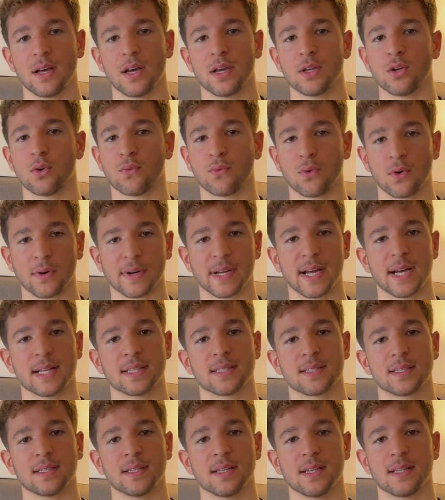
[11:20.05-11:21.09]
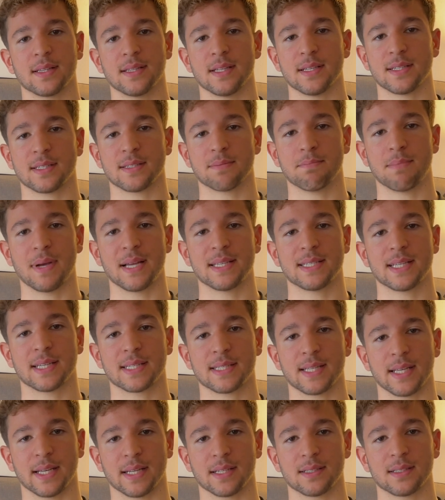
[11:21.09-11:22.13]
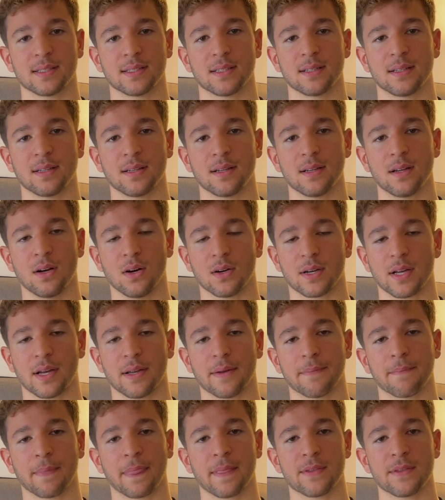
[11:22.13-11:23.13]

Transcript: you forget this basic thing, okay?